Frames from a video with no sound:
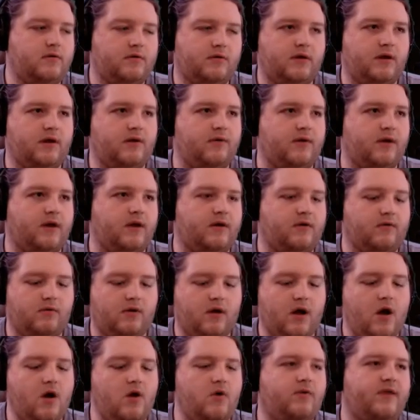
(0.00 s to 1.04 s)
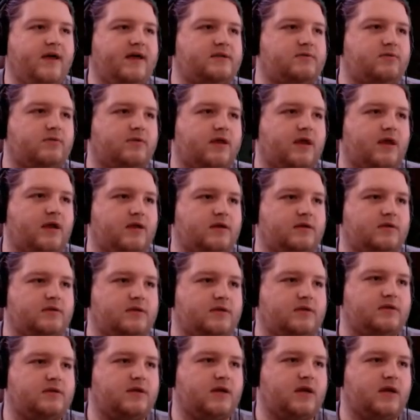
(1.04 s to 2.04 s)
There we go. Oh, that's what that is. That's the